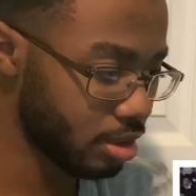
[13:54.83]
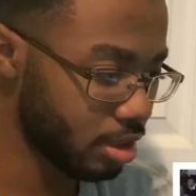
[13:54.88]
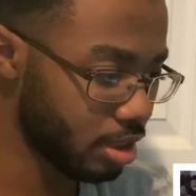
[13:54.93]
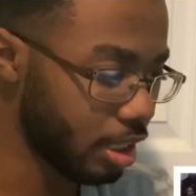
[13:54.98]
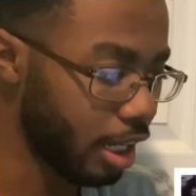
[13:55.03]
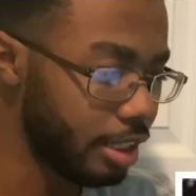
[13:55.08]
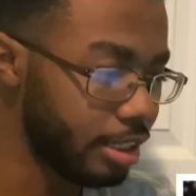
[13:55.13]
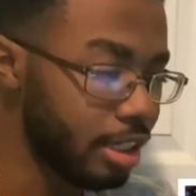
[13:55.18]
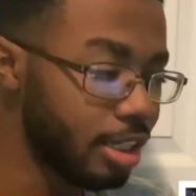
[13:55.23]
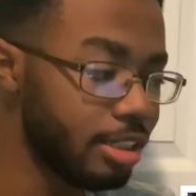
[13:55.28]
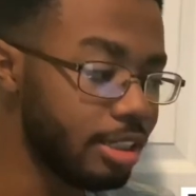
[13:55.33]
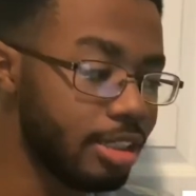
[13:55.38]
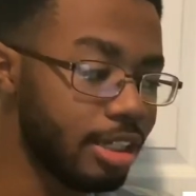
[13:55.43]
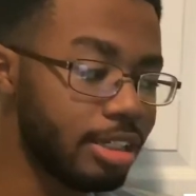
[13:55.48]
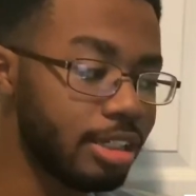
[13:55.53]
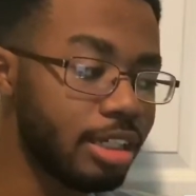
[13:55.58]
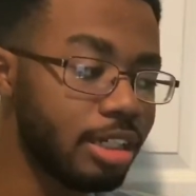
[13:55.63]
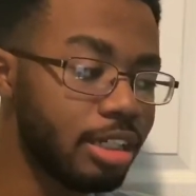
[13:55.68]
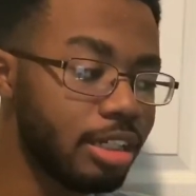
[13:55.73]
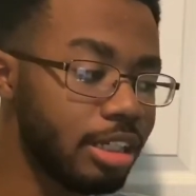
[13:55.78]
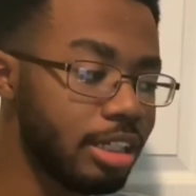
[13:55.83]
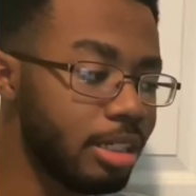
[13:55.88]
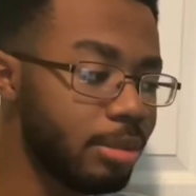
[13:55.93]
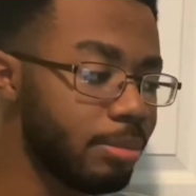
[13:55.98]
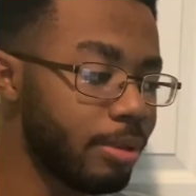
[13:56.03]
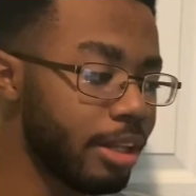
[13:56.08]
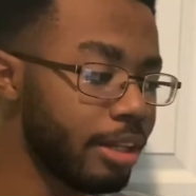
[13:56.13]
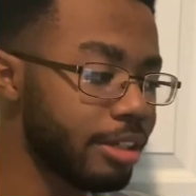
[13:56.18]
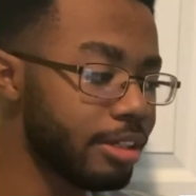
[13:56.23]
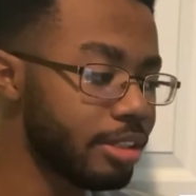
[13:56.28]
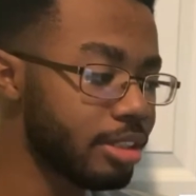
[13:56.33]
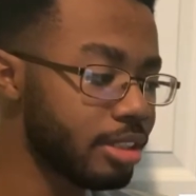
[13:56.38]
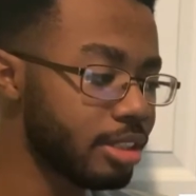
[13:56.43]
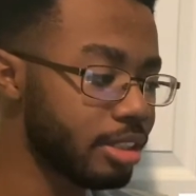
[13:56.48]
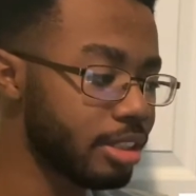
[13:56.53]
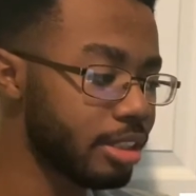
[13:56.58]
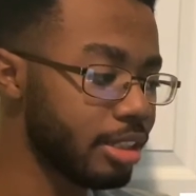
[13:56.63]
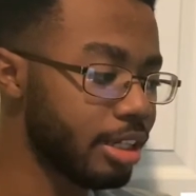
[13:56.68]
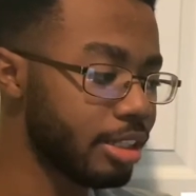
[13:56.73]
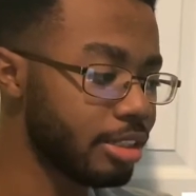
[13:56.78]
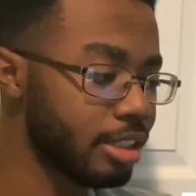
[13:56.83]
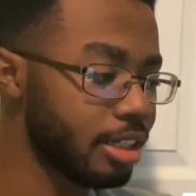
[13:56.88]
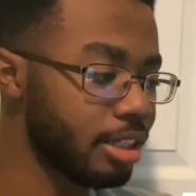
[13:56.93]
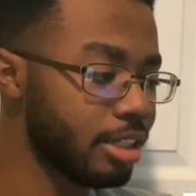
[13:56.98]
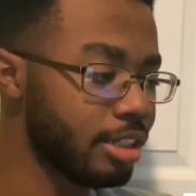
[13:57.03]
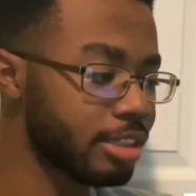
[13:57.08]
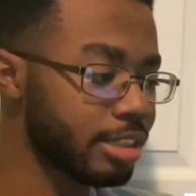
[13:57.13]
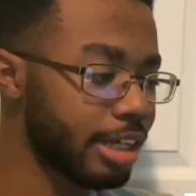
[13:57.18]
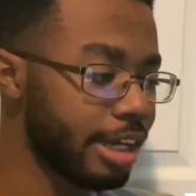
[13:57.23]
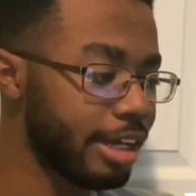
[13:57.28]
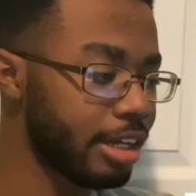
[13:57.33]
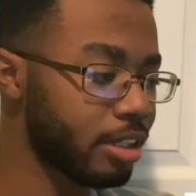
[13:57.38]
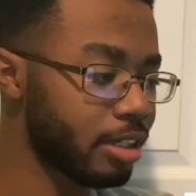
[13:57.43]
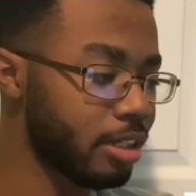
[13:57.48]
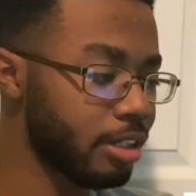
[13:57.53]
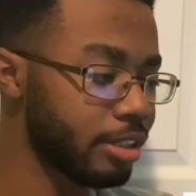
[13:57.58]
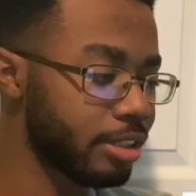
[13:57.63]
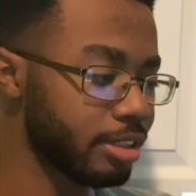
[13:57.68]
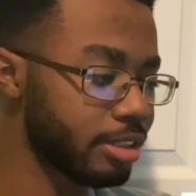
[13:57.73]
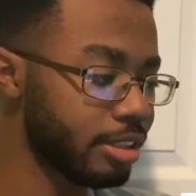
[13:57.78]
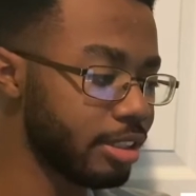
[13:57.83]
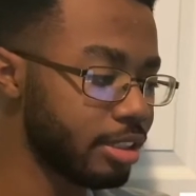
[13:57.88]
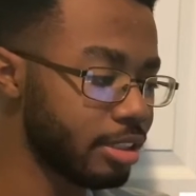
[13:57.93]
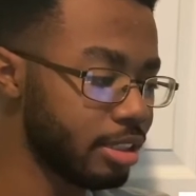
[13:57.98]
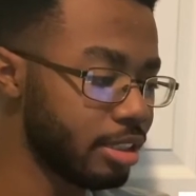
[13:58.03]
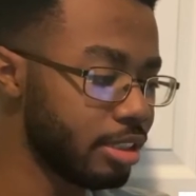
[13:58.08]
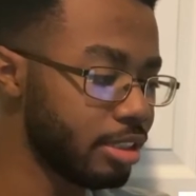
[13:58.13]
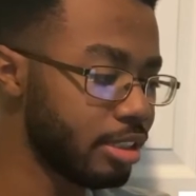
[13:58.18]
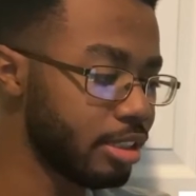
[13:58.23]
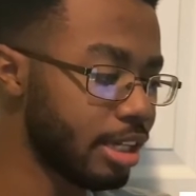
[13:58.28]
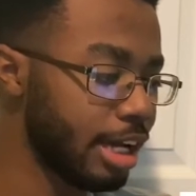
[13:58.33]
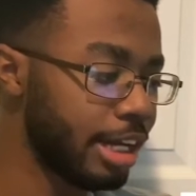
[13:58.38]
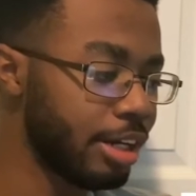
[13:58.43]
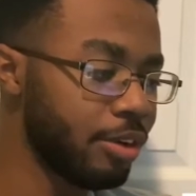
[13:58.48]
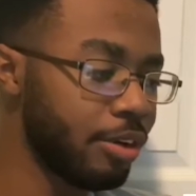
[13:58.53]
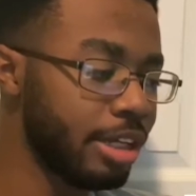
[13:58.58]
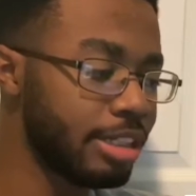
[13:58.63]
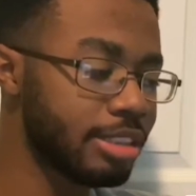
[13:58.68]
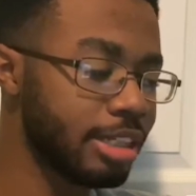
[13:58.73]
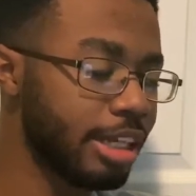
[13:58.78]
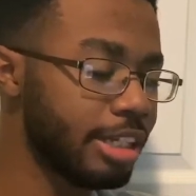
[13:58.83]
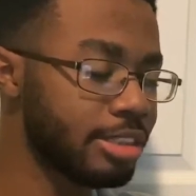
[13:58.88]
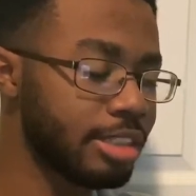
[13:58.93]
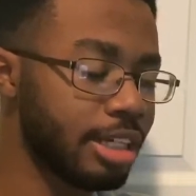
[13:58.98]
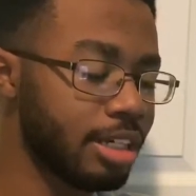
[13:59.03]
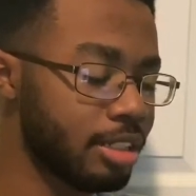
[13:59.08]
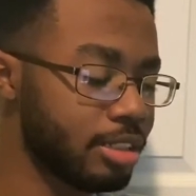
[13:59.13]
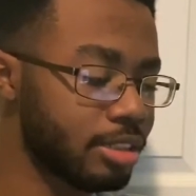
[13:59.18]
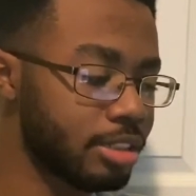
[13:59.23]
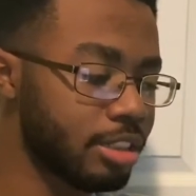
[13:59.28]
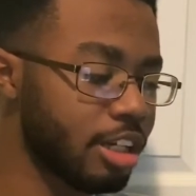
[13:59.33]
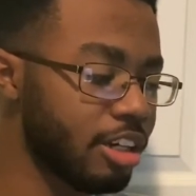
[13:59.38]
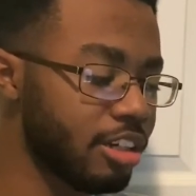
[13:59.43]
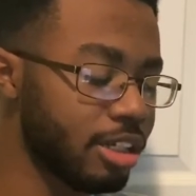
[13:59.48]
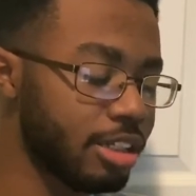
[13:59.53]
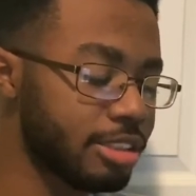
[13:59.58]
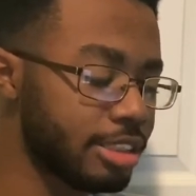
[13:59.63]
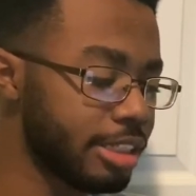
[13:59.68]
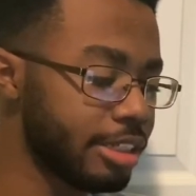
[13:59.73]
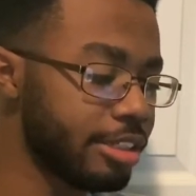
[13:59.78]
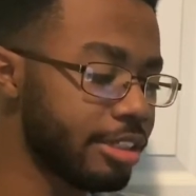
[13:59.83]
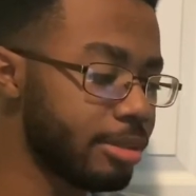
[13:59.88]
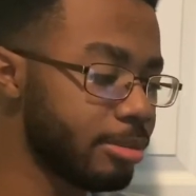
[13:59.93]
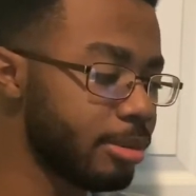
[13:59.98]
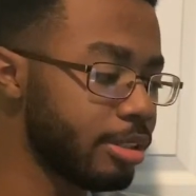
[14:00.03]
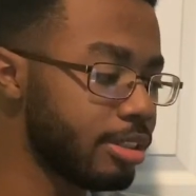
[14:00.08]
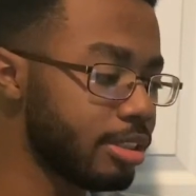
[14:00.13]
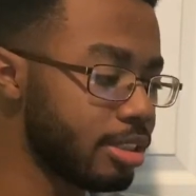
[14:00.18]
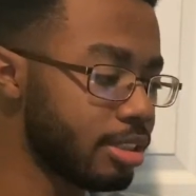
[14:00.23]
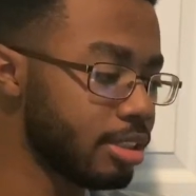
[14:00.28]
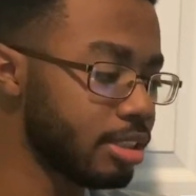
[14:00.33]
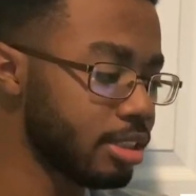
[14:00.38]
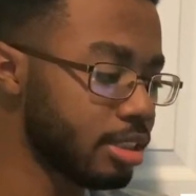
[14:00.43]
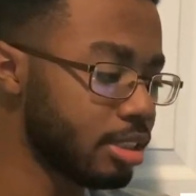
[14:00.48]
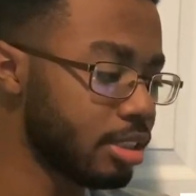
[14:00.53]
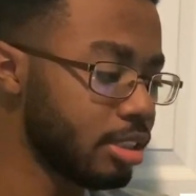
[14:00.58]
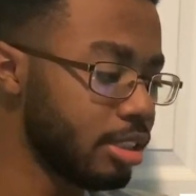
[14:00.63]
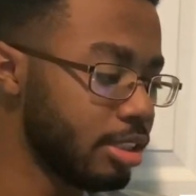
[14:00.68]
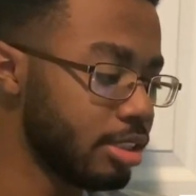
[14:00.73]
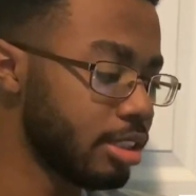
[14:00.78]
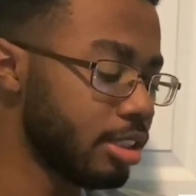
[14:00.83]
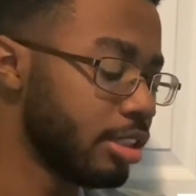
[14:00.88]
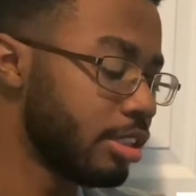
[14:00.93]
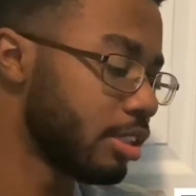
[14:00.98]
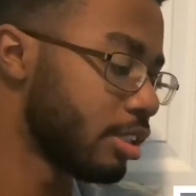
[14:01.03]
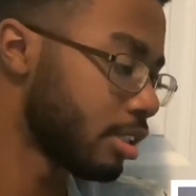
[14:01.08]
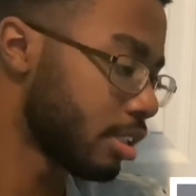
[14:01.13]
Another leader player. It's Sky Clark. He's lit. I know he's not a senior, but he's lit.